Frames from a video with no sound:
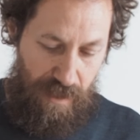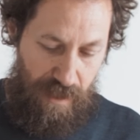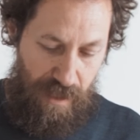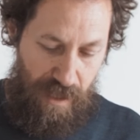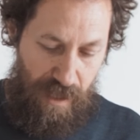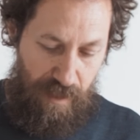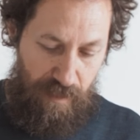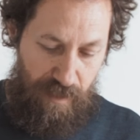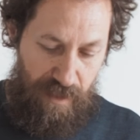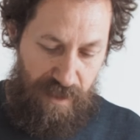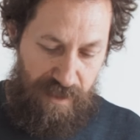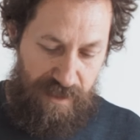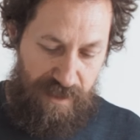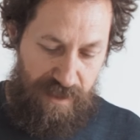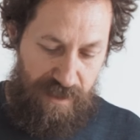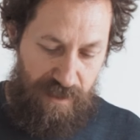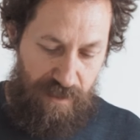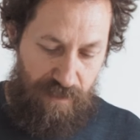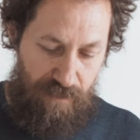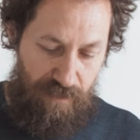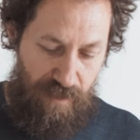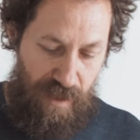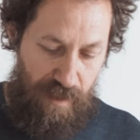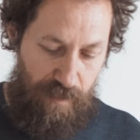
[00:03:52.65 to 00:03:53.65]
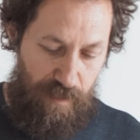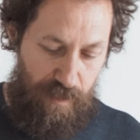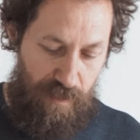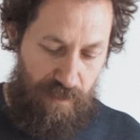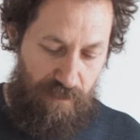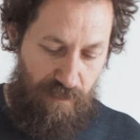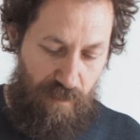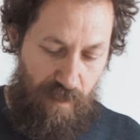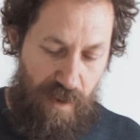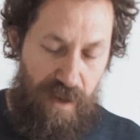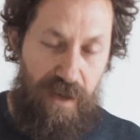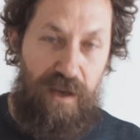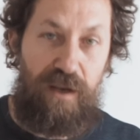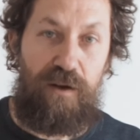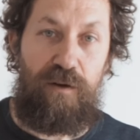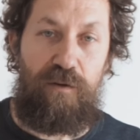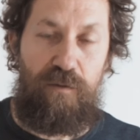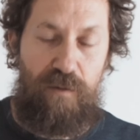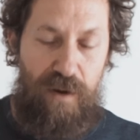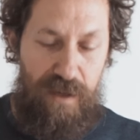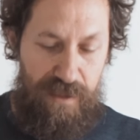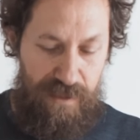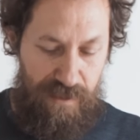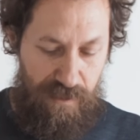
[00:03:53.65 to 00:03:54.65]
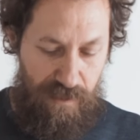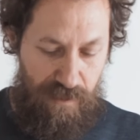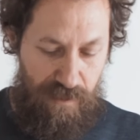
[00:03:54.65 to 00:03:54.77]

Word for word: I'm going to scrape the remaining crust